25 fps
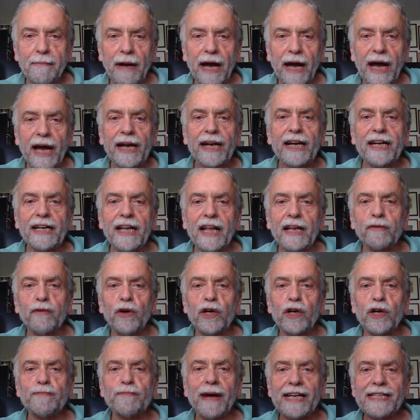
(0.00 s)
Hacker, that
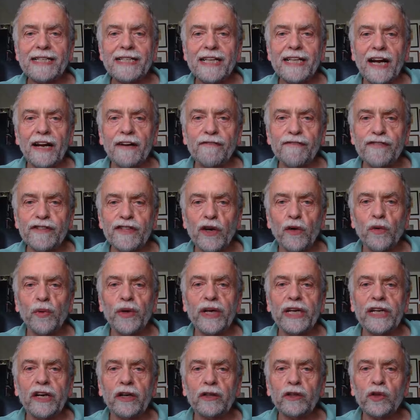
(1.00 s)
was myself. So
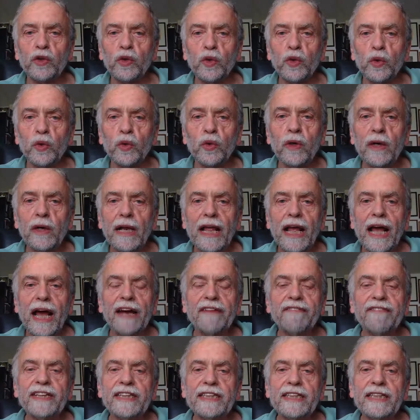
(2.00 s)
we could do,
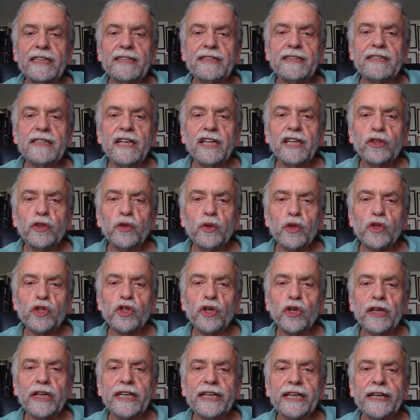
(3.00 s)
and we did
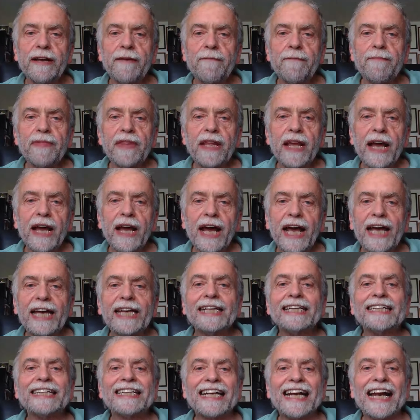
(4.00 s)
usually
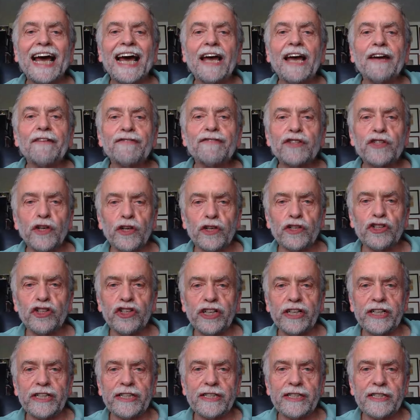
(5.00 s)
8 live
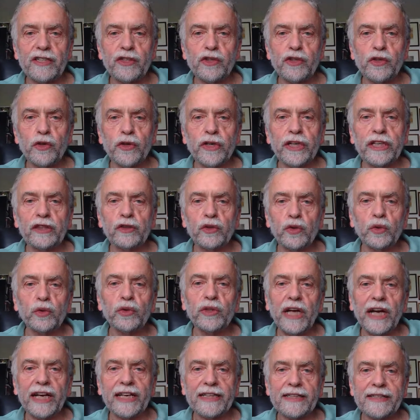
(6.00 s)
surgeries during 2
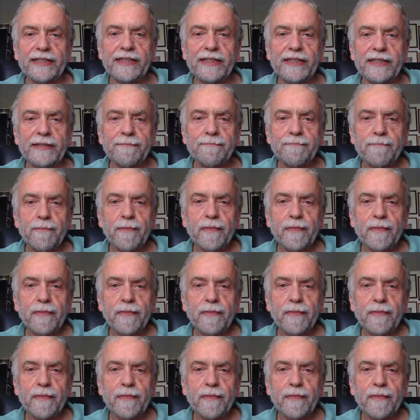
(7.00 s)
days.